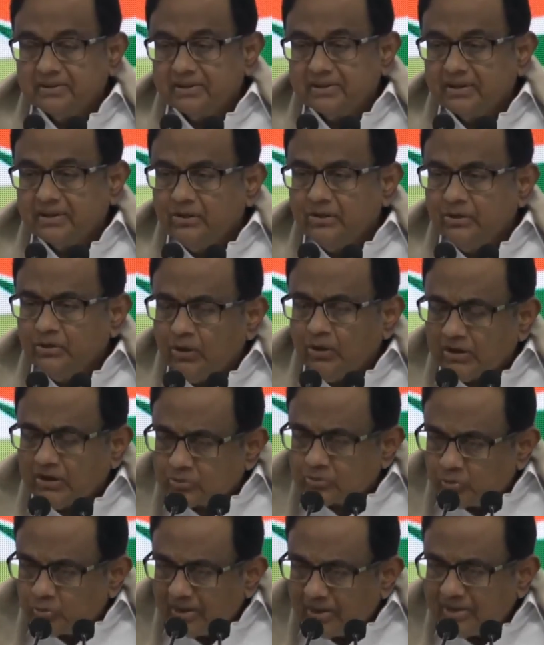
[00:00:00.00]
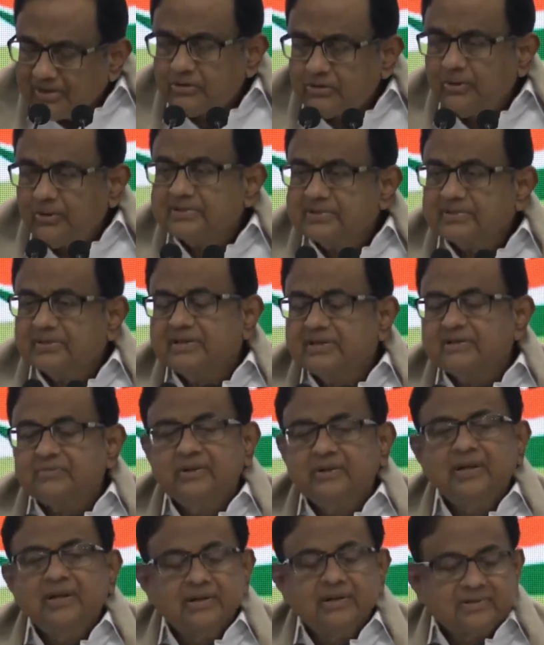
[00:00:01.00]
Not one question has
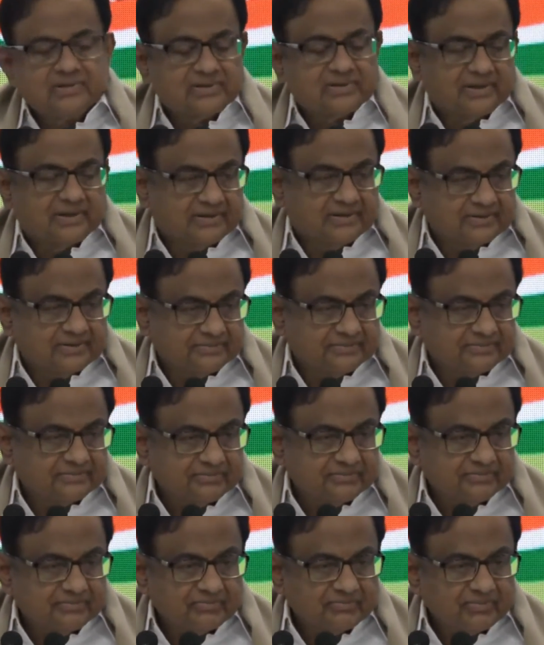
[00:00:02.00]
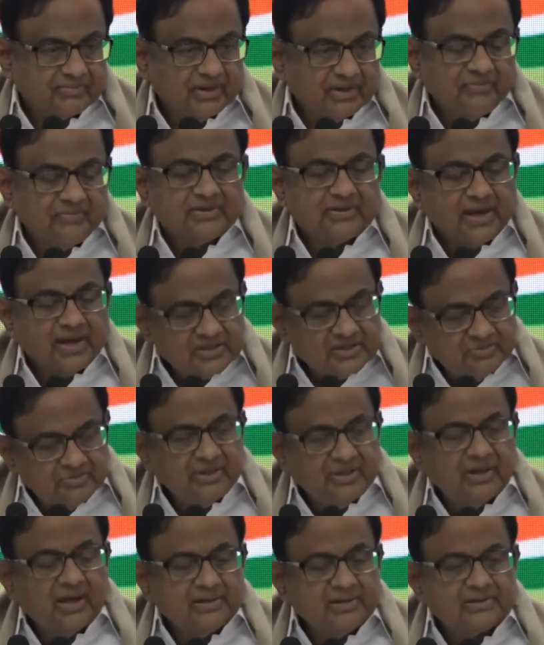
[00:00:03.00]
been answered. If it has been
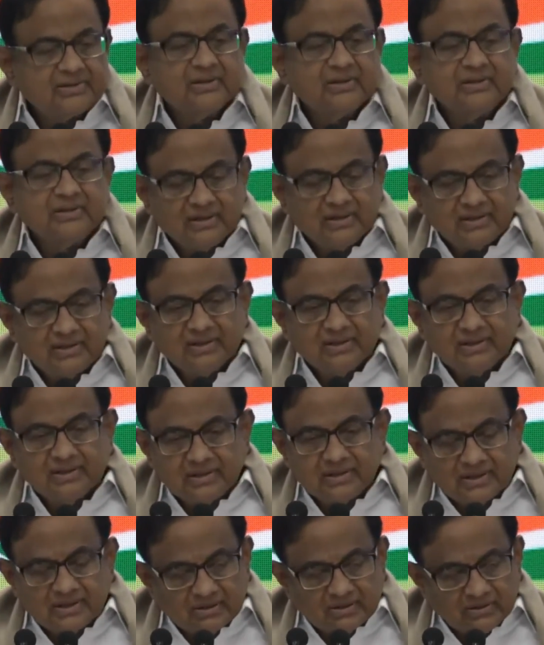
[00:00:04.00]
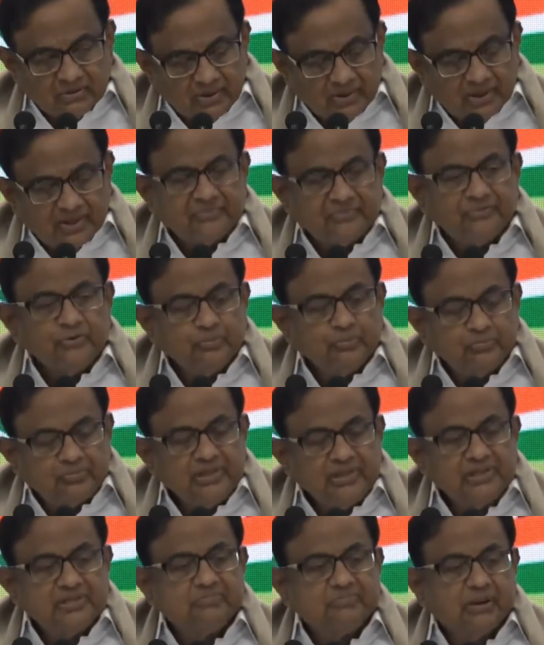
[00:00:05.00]
answered, one of you
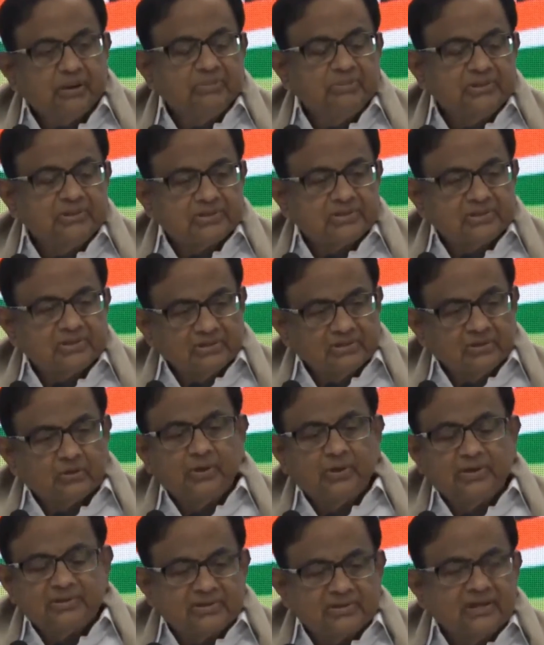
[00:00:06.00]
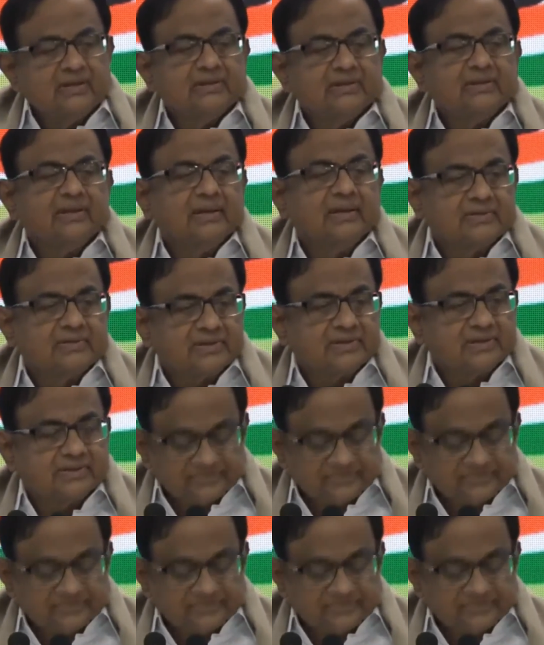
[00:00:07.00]
please publish the question and the answer.